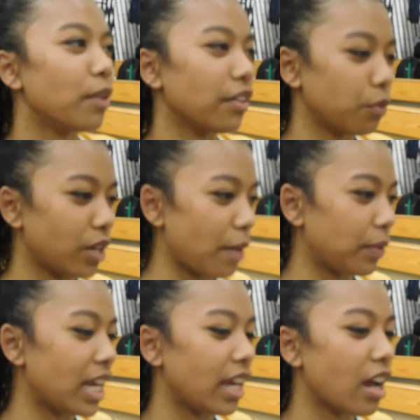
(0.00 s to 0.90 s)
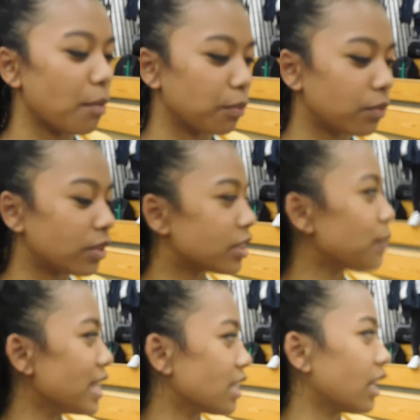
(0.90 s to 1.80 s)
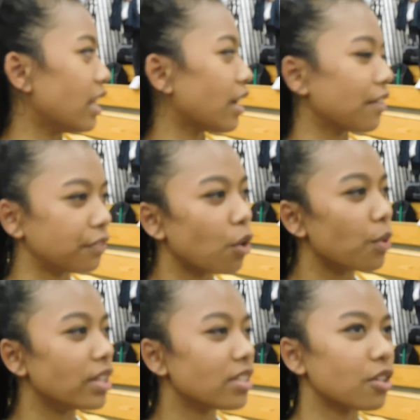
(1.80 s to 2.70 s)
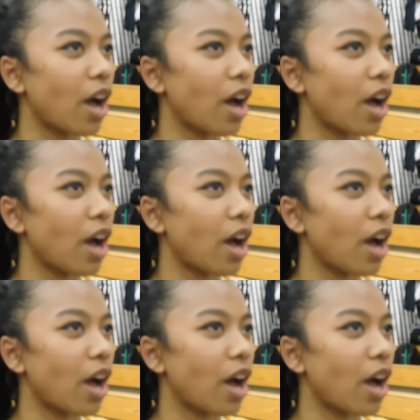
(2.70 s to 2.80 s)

but when I play here, I'm basically like a forward.